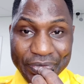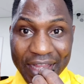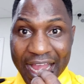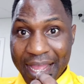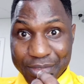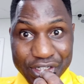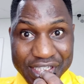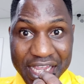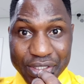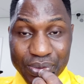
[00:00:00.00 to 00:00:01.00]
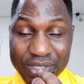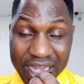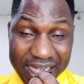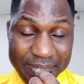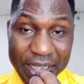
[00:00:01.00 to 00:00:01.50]
I am just here to
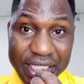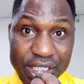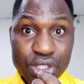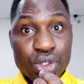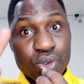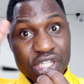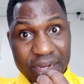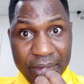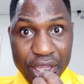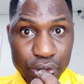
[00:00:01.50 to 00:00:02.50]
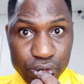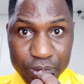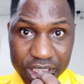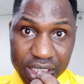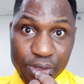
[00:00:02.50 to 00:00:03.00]
explain this to you. Check my YouTube
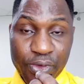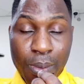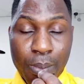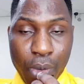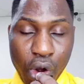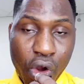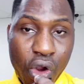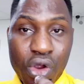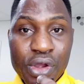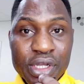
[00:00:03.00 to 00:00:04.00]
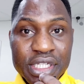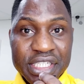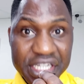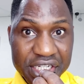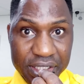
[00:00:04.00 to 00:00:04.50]
channel for more
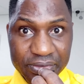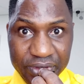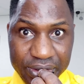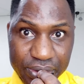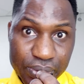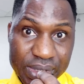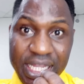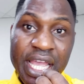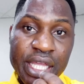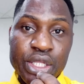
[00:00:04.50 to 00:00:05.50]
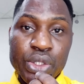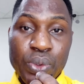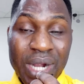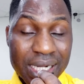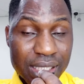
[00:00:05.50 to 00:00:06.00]
detailed videos, then you
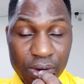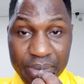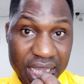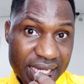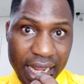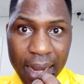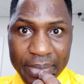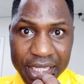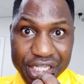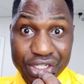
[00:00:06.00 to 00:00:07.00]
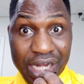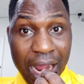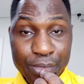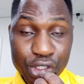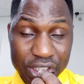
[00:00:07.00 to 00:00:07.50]
can now begin the application.
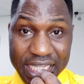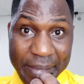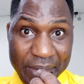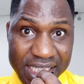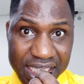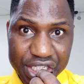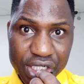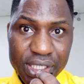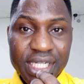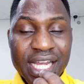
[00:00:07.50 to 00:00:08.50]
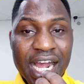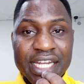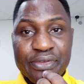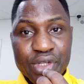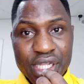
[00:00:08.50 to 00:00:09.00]
I'm just a messenger,
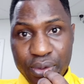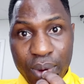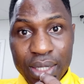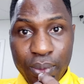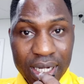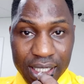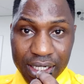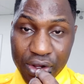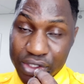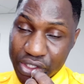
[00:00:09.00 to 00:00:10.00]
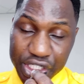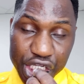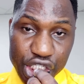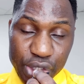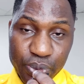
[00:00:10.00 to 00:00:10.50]
and if you need a one-on-one
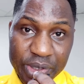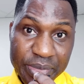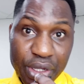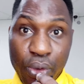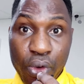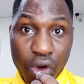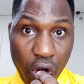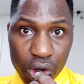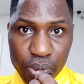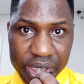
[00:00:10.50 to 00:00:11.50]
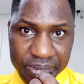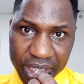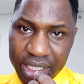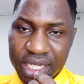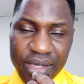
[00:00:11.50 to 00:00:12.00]
consultation with me or call with
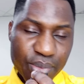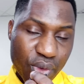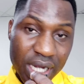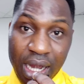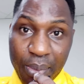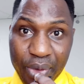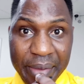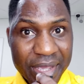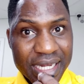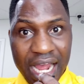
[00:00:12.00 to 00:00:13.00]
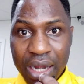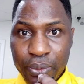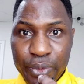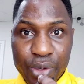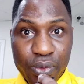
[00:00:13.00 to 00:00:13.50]
me, book an appointment
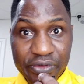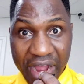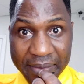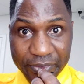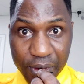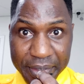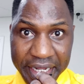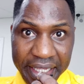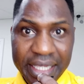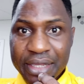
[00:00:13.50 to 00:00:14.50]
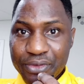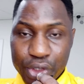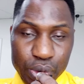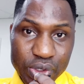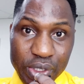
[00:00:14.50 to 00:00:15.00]
and we will vibe from there for
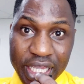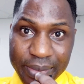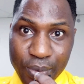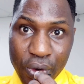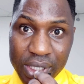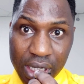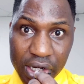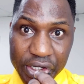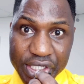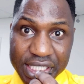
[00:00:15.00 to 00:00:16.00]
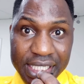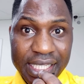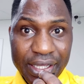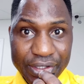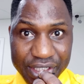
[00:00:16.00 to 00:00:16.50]
you to get more clarity.
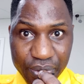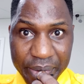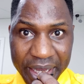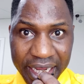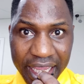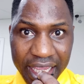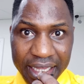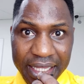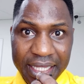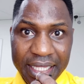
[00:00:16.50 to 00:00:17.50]
Till we meet again.